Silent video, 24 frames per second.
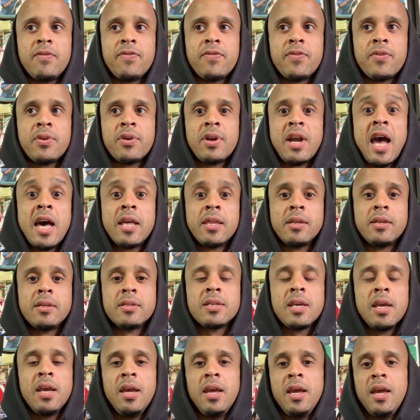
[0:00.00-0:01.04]
for
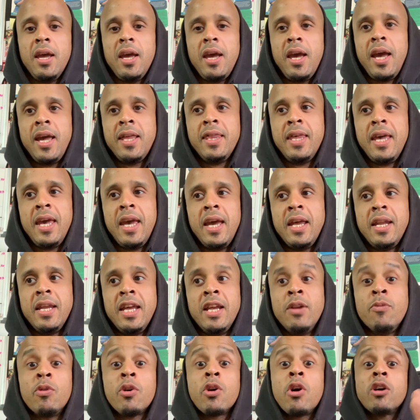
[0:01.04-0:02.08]
athletes? And then
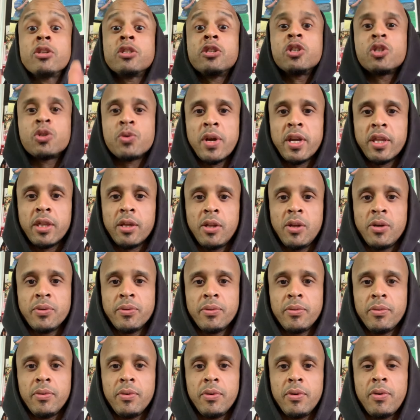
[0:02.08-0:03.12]
in regards to strength
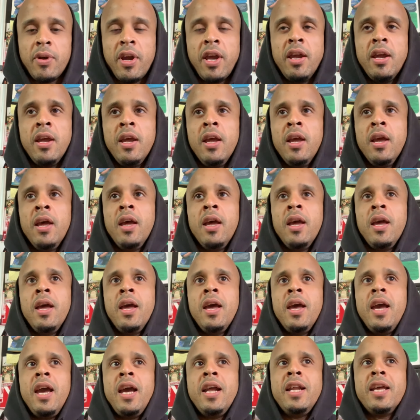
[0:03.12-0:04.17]
alone, right?
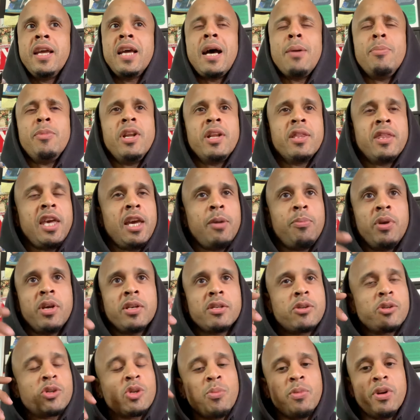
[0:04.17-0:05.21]
And it got me to think
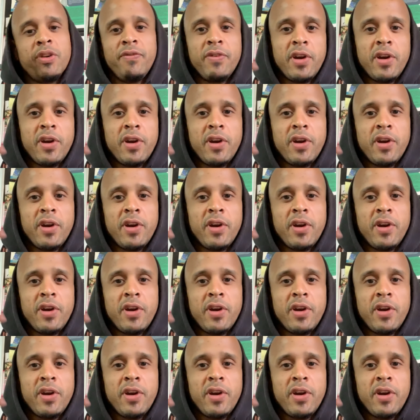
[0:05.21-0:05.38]
because there's so many